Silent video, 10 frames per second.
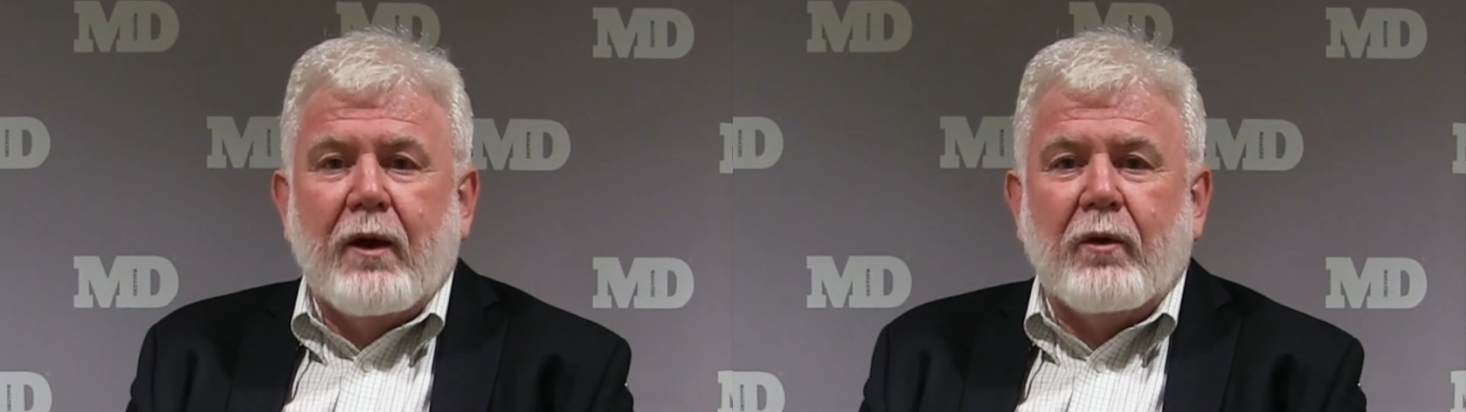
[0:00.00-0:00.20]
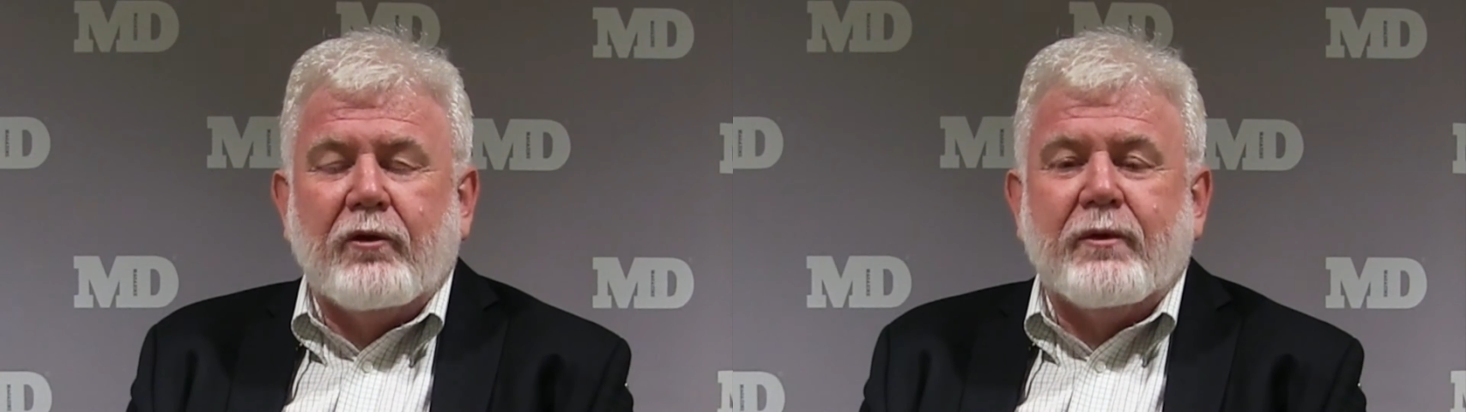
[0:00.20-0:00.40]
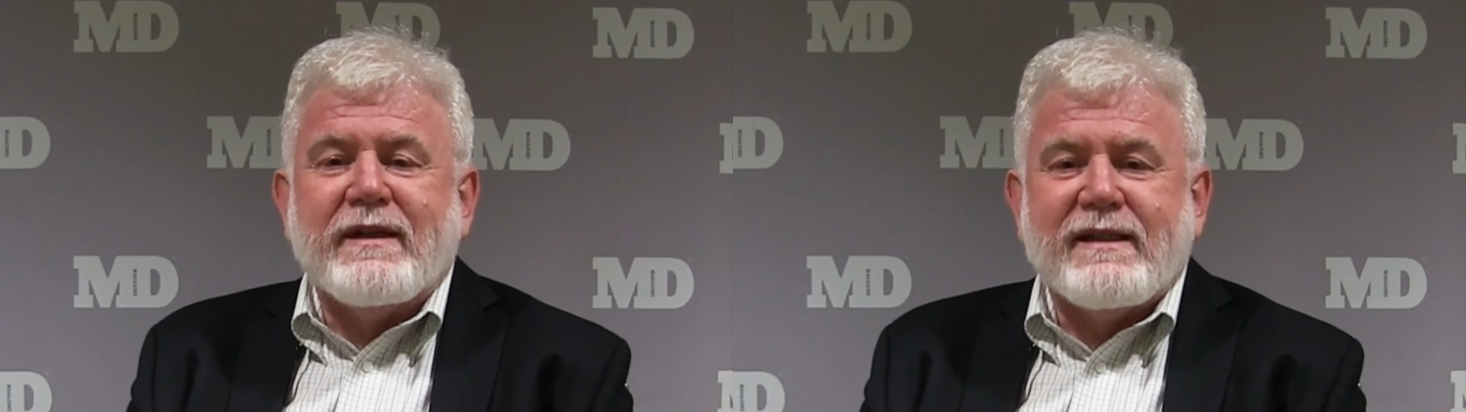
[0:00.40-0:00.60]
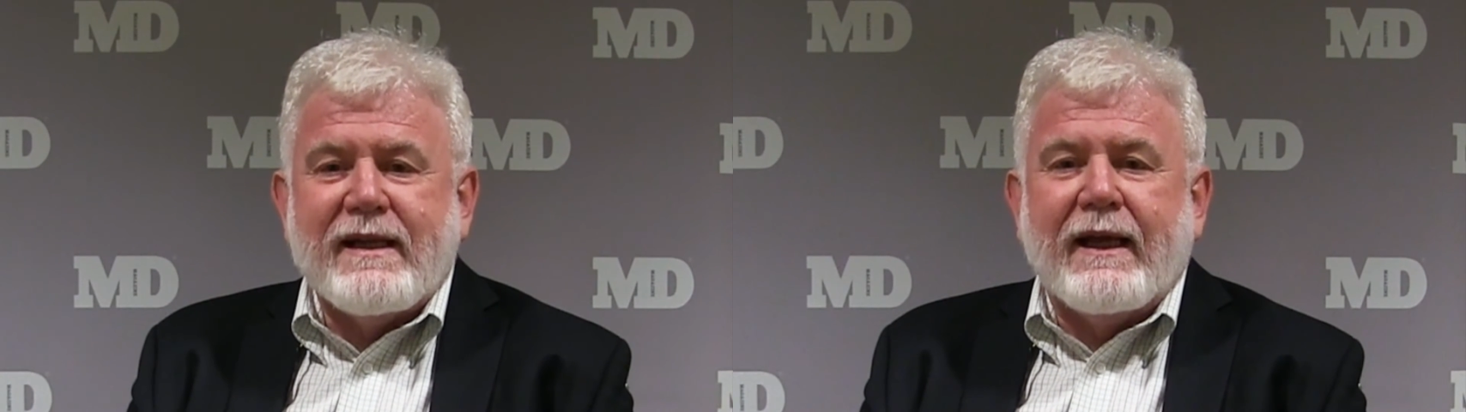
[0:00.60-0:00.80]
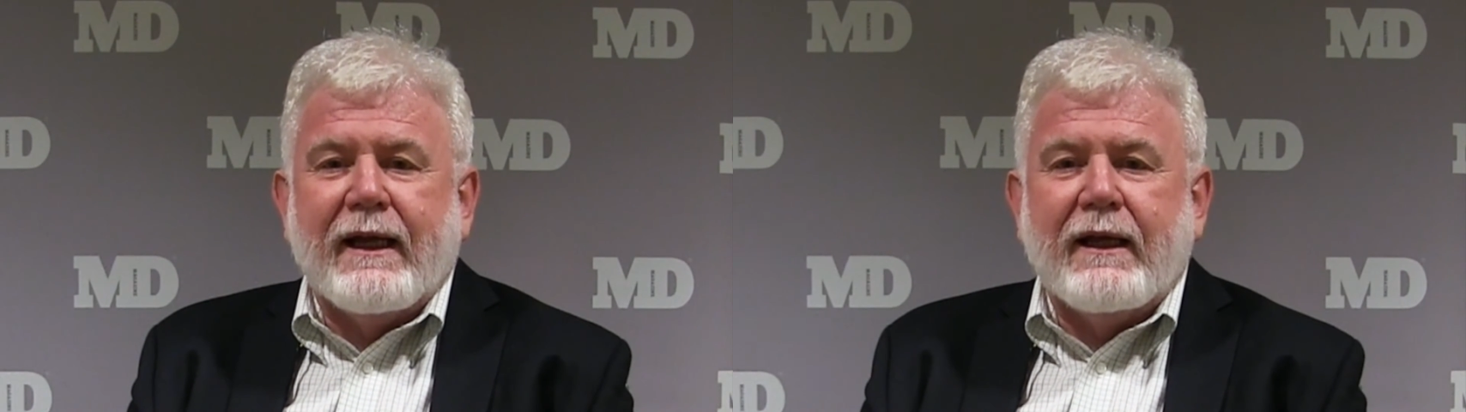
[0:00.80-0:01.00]
What we're
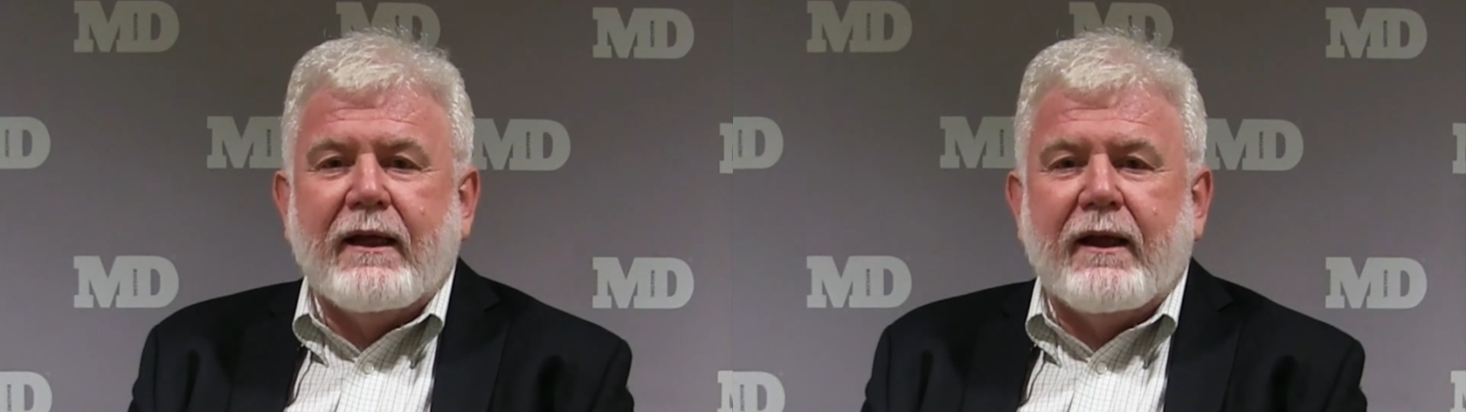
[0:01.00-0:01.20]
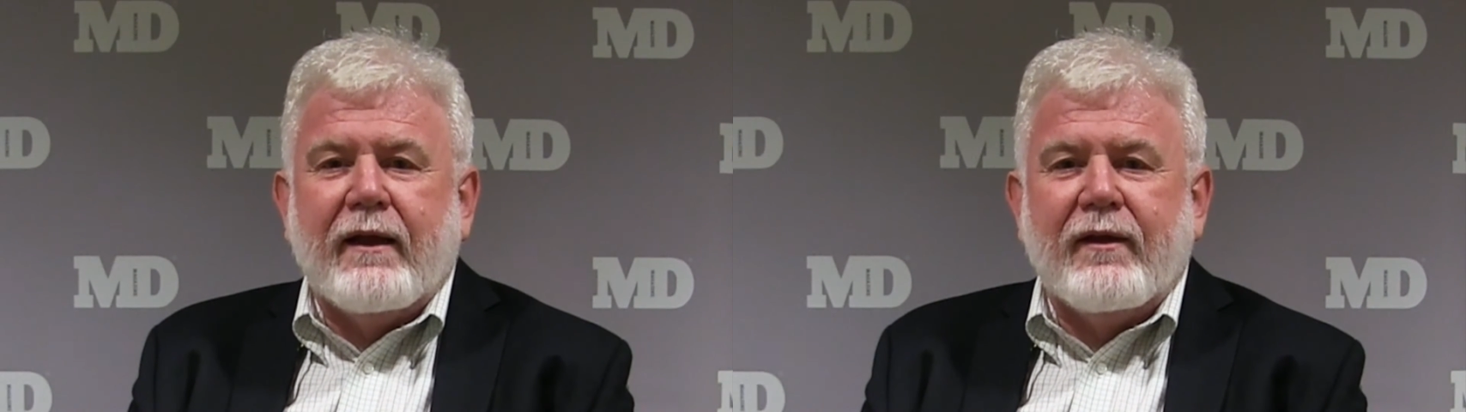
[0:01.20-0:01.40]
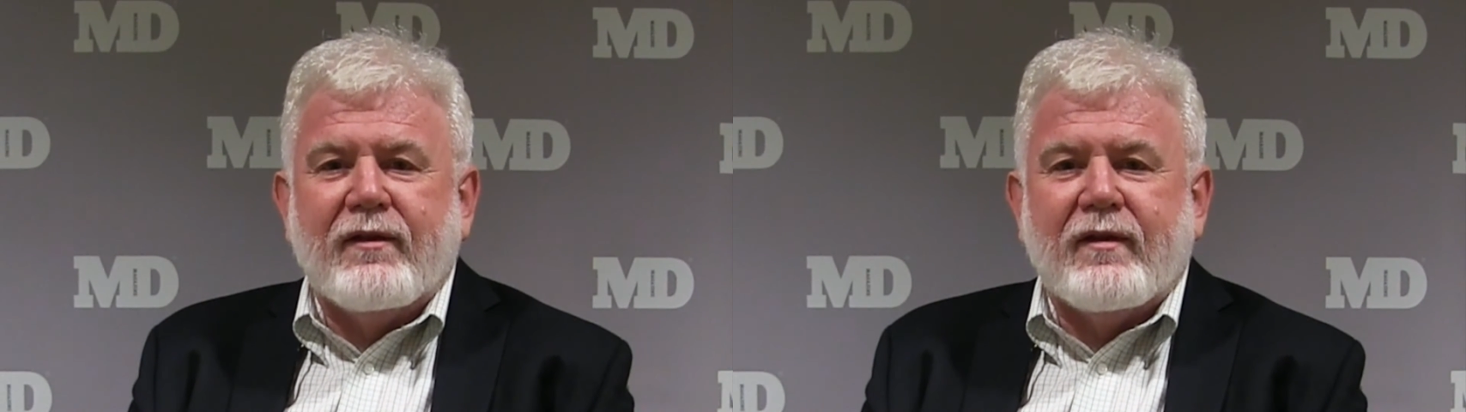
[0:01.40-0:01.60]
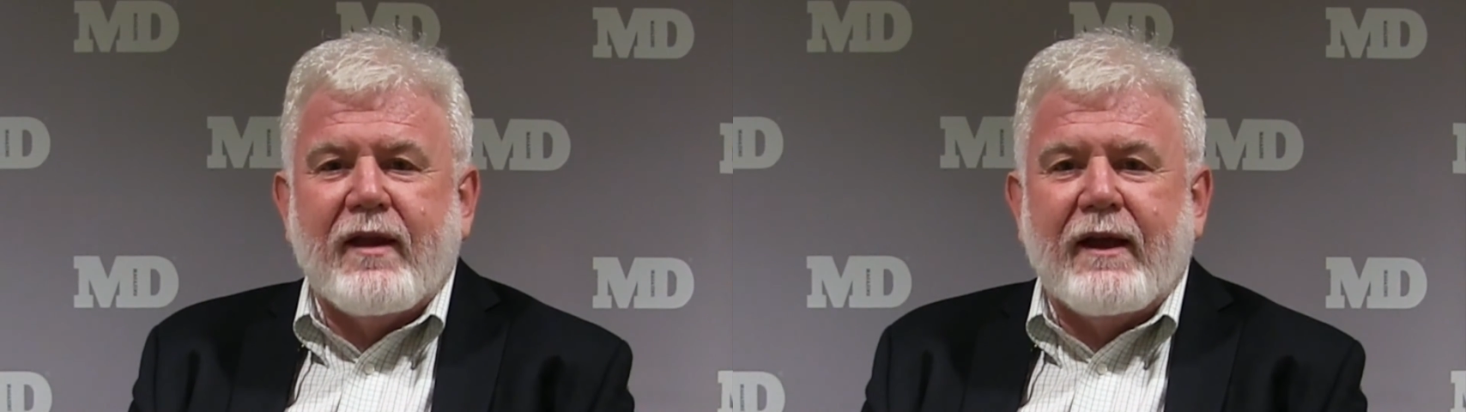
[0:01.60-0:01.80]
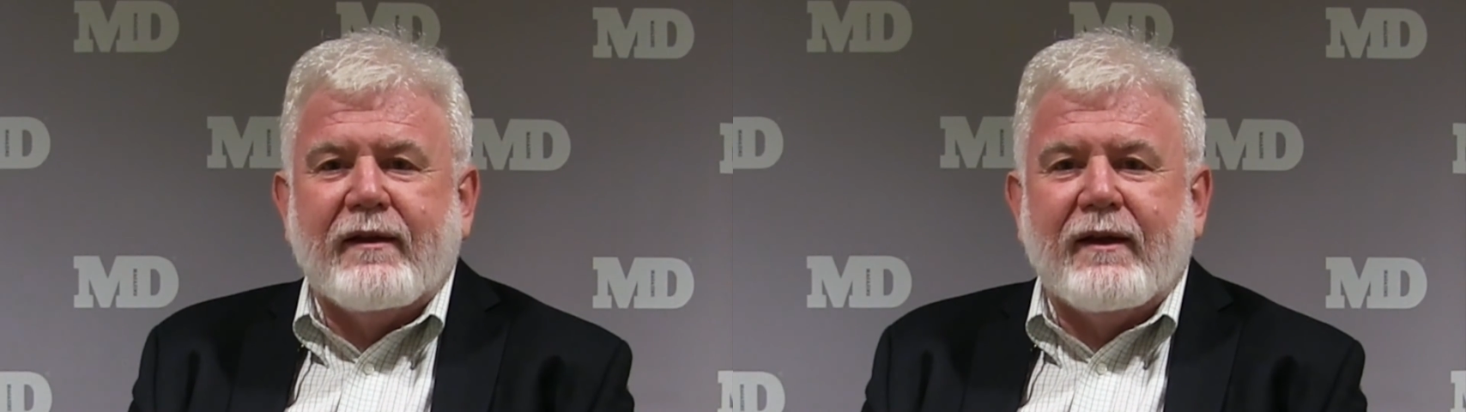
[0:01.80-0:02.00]
seeing is
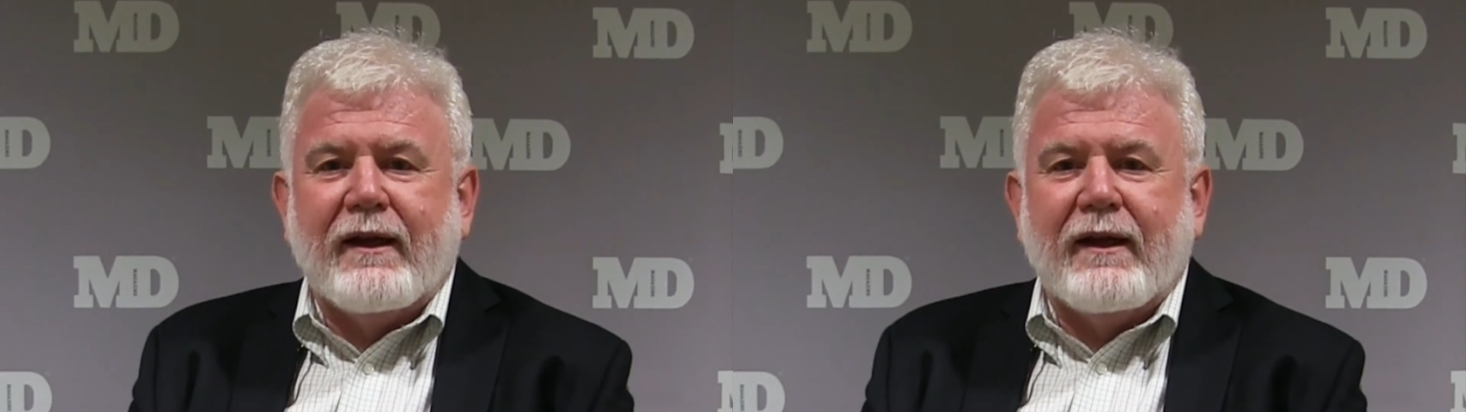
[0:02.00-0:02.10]
that